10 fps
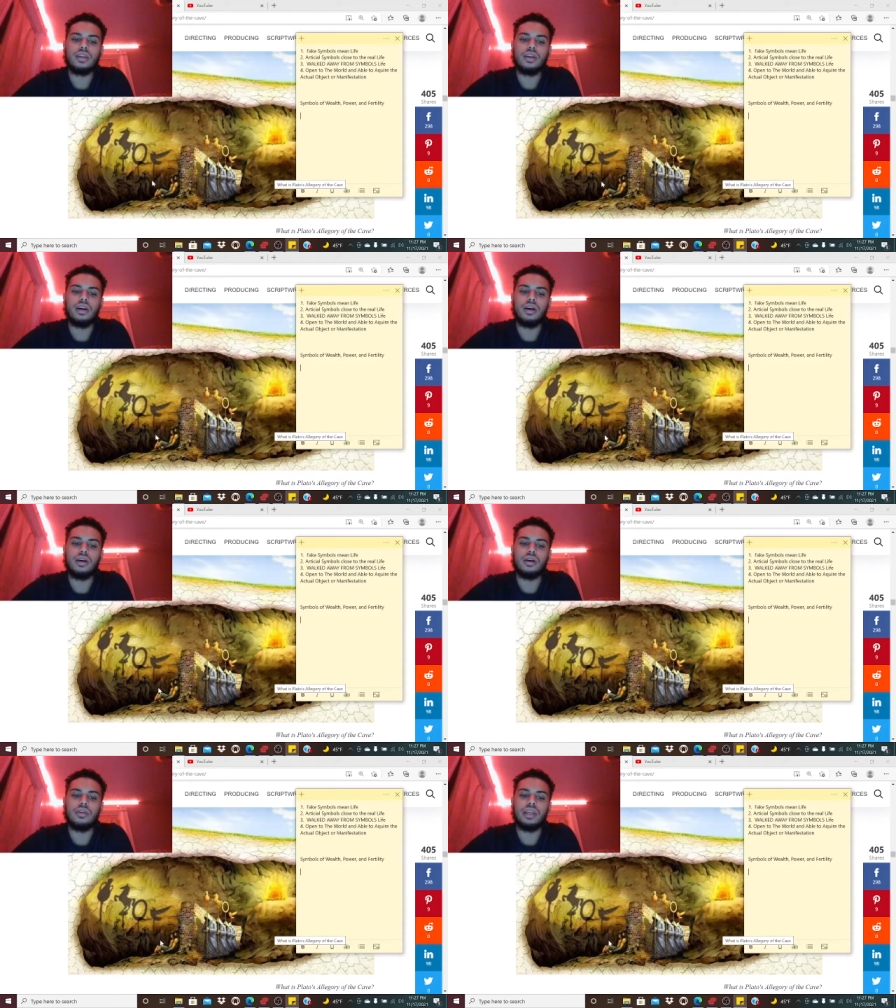
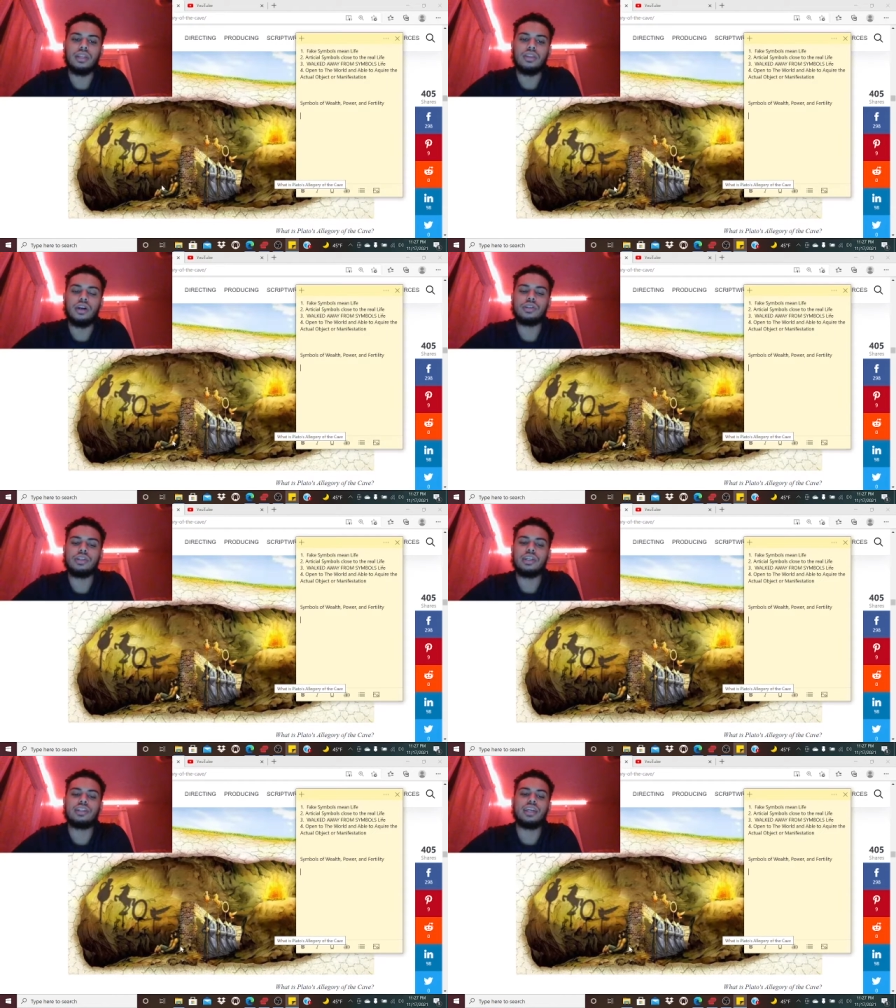uh,
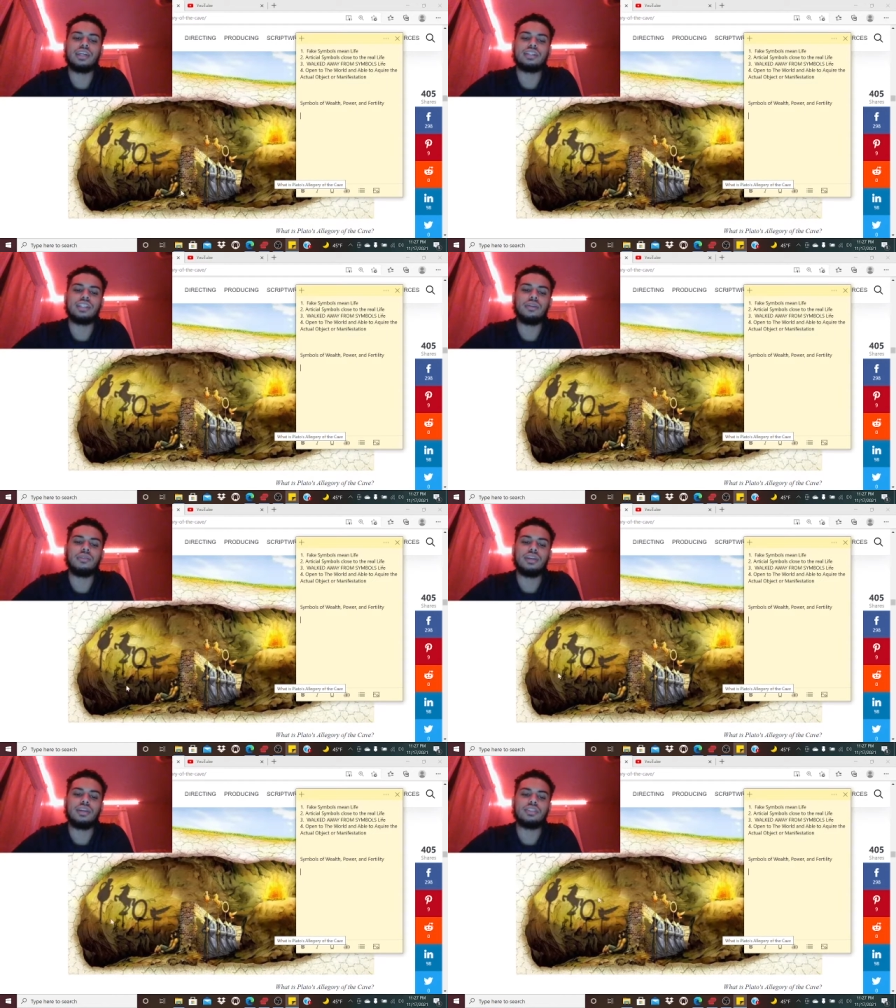indoctrinating that same
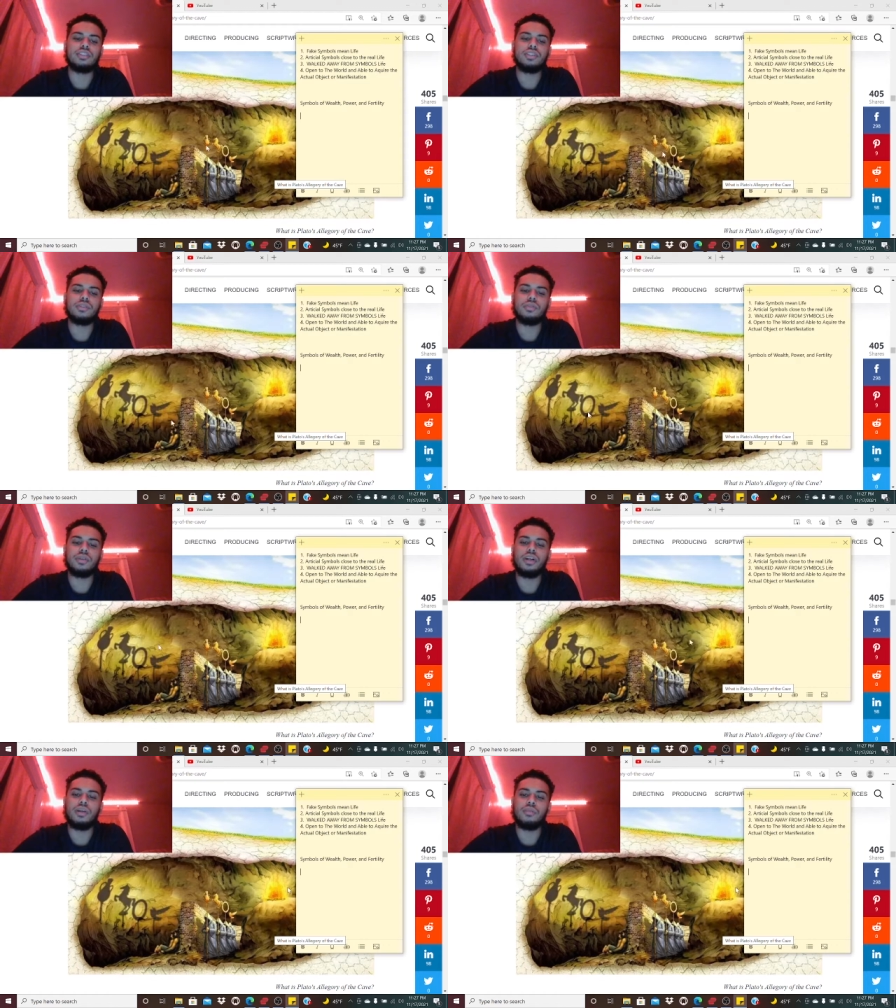thing to the
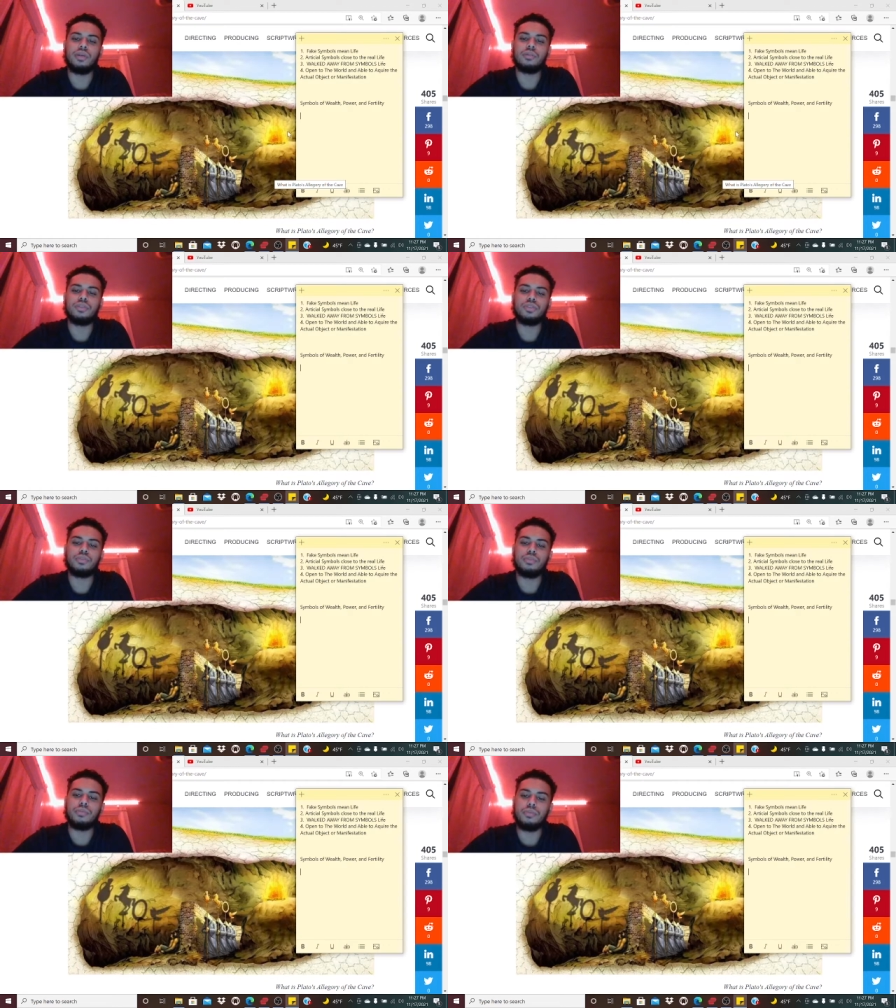um, peoples
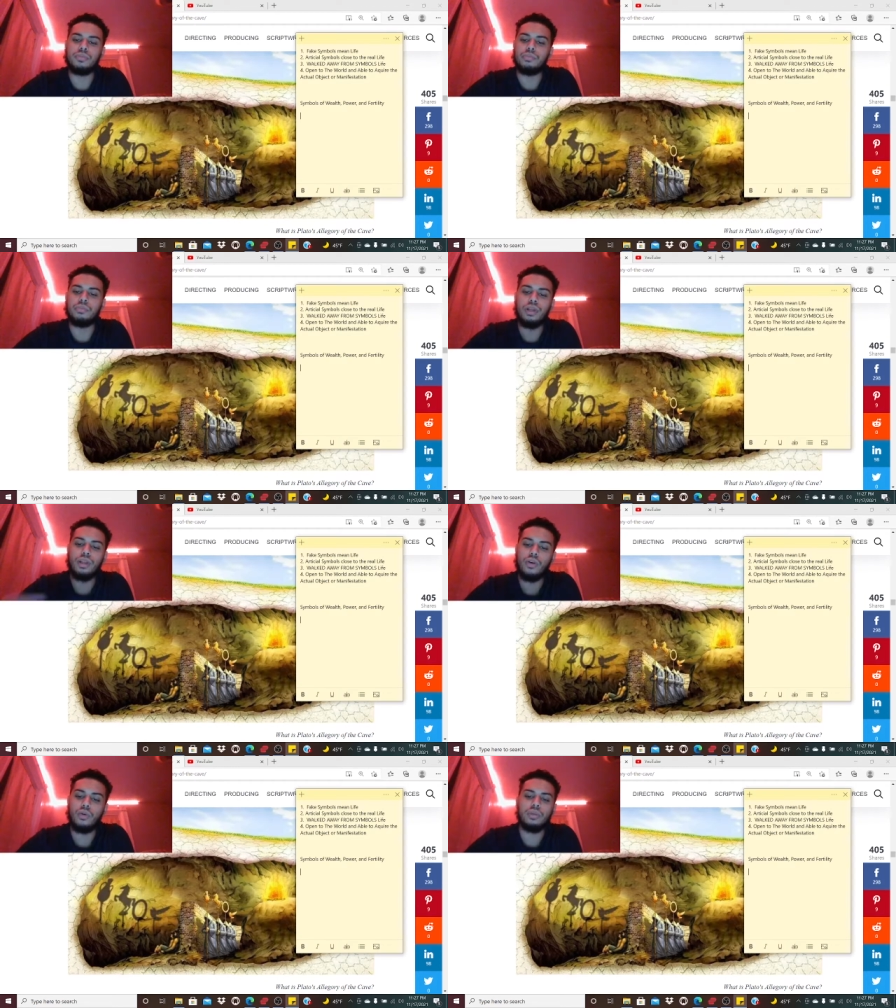
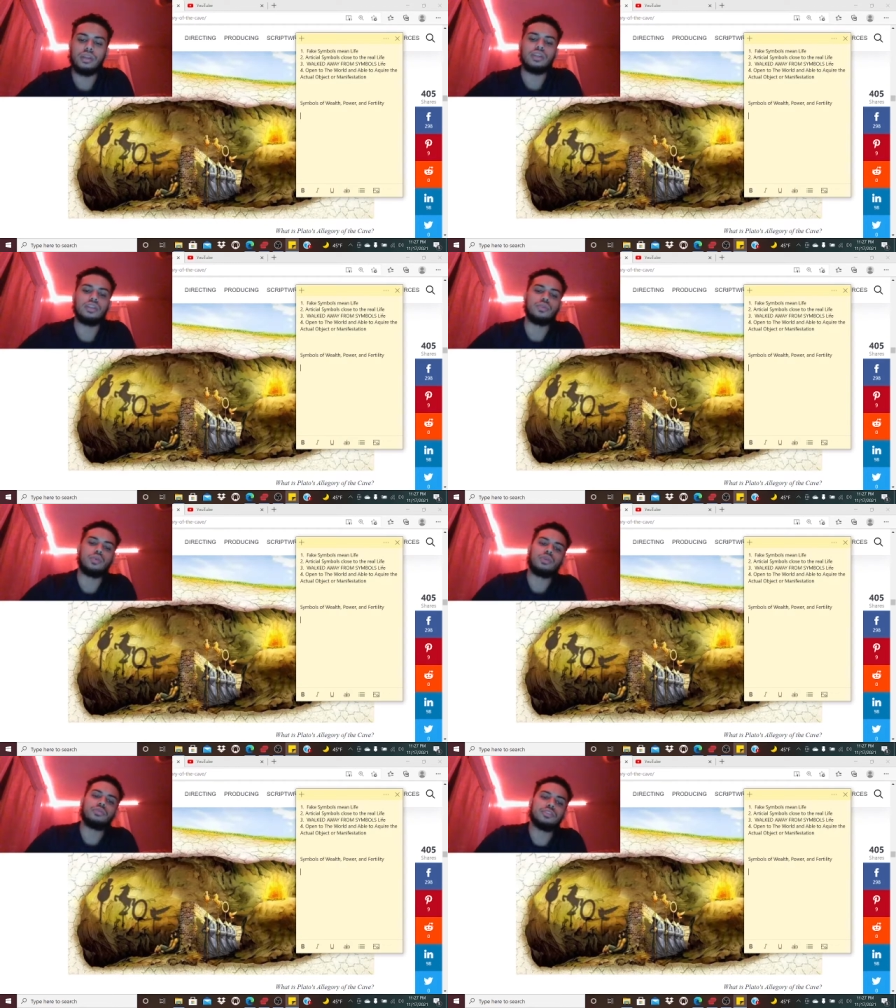below me in the
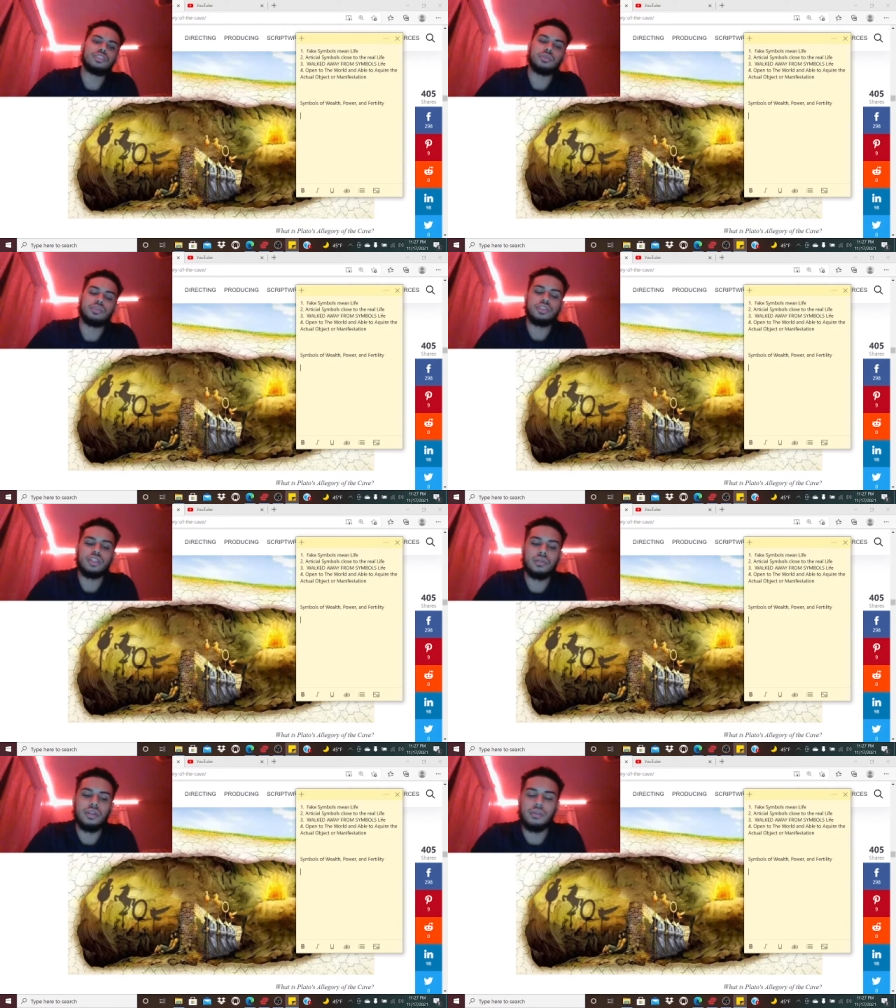realm of experience
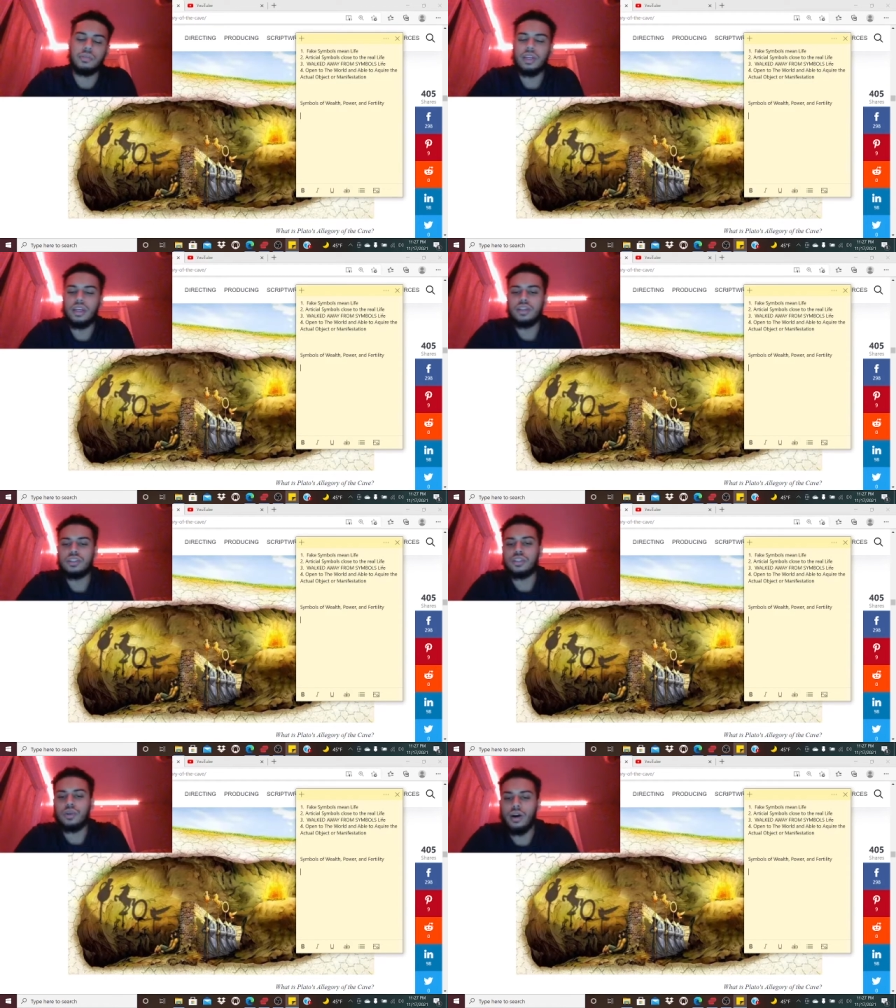coming up.
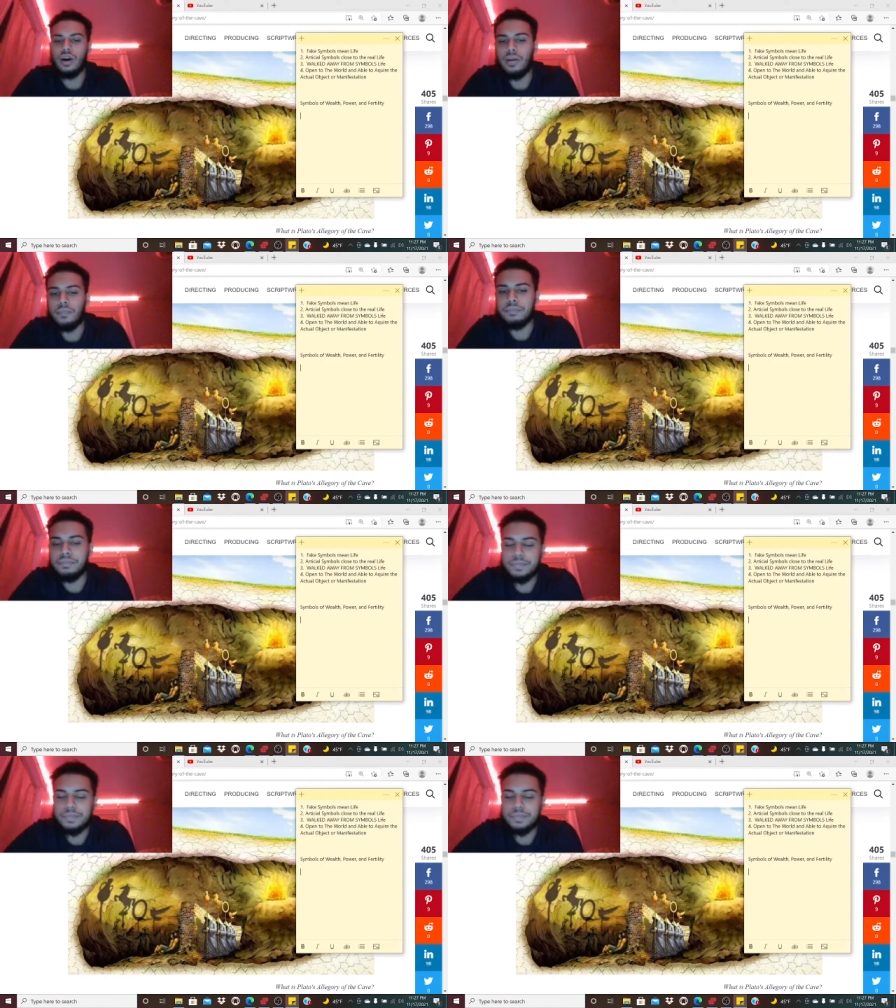So, um,